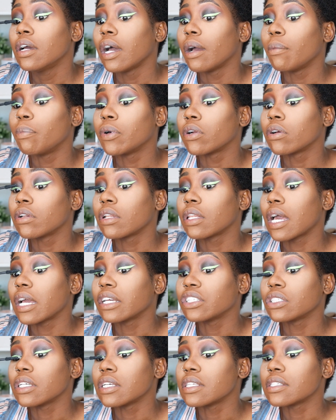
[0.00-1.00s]
on
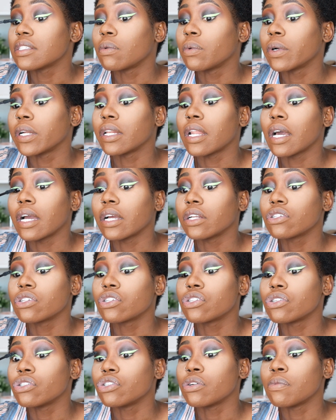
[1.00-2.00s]
lashes that were not
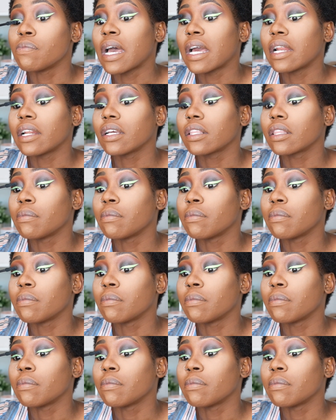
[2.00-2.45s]
too dramatic.